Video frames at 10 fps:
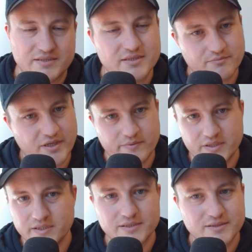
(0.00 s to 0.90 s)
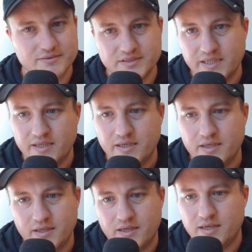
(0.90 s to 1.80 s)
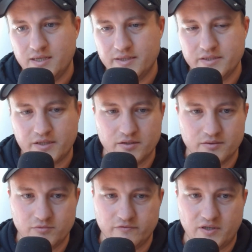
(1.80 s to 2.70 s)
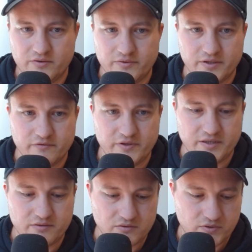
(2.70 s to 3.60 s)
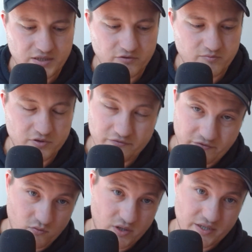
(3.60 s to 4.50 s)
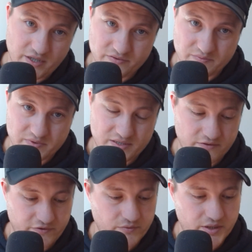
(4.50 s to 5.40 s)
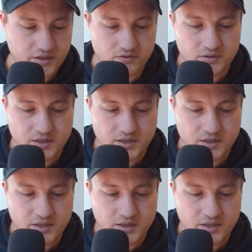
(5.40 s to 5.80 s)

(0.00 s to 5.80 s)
and maybe you can move on to another video or whatever, but if you want to know some stuff, here we go.